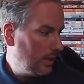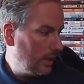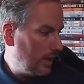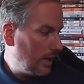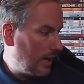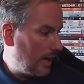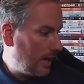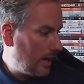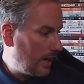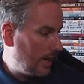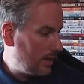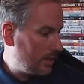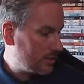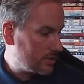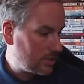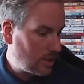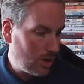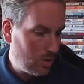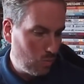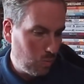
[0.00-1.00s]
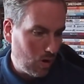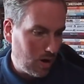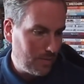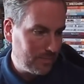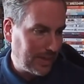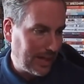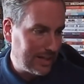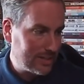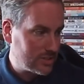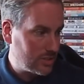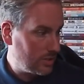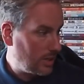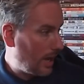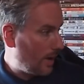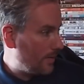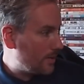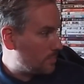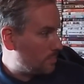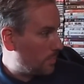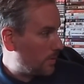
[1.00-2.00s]
So what I'm down to
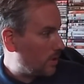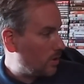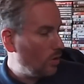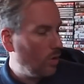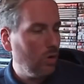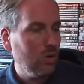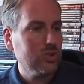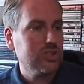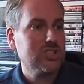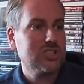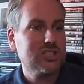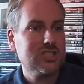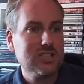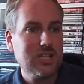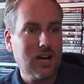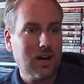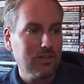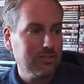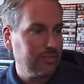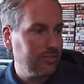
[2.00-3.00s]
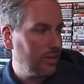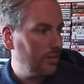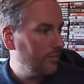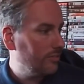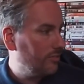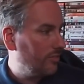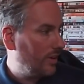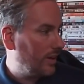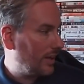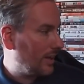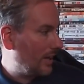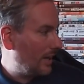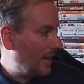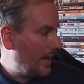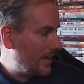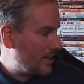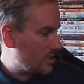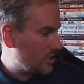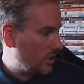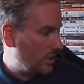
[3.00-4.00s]
now is pure stuff for the
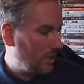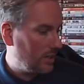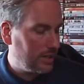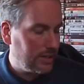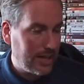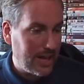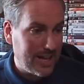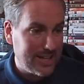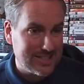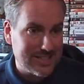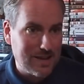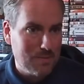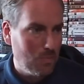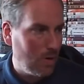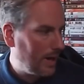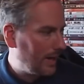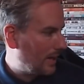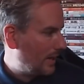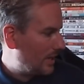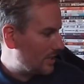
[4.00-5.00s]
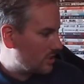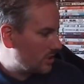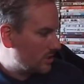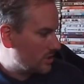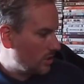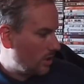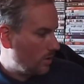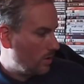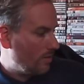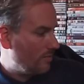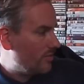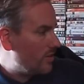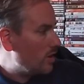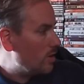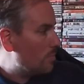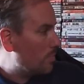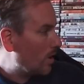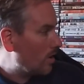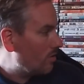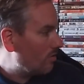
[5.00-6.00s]
collection that is in my collection. So a
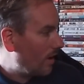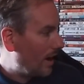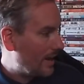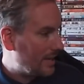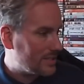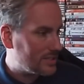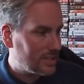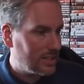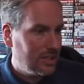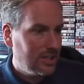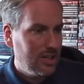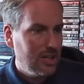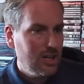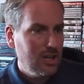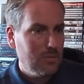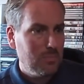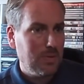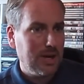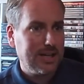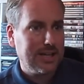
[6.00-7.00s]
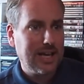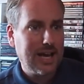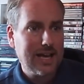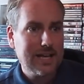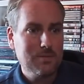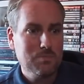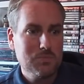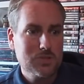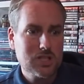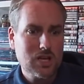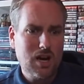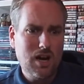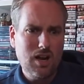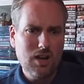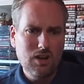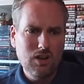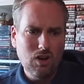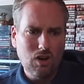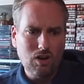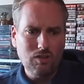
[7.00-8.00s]
few Blu-rays, my games,
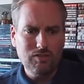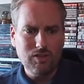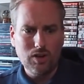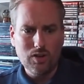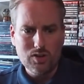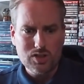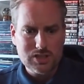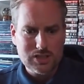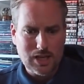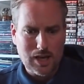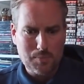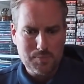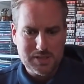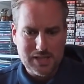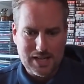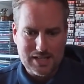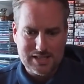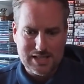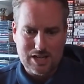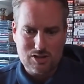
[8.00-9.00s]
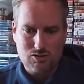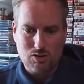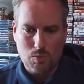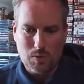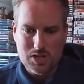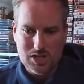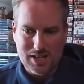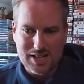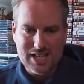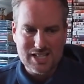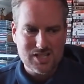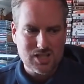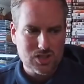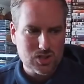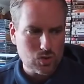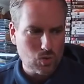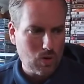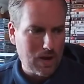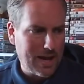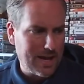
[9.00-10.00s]
a lot of loose tubs, etc., which I need to
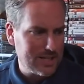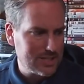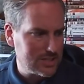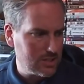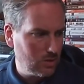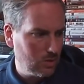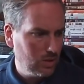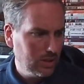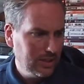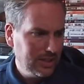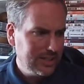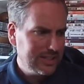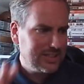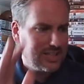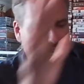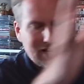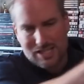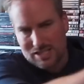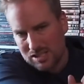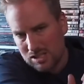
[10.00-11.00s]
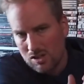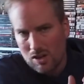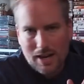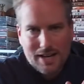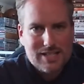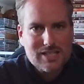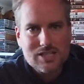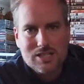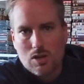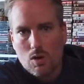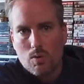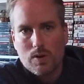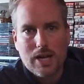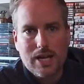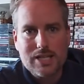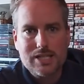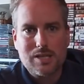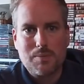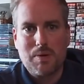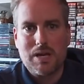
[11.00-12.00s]
sort out still. This side still
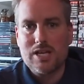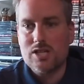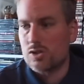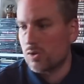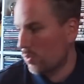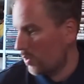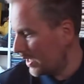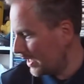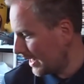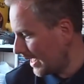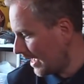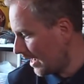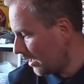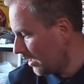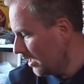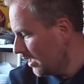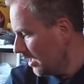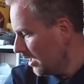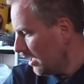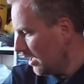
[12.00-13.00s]
needs to be sorted out.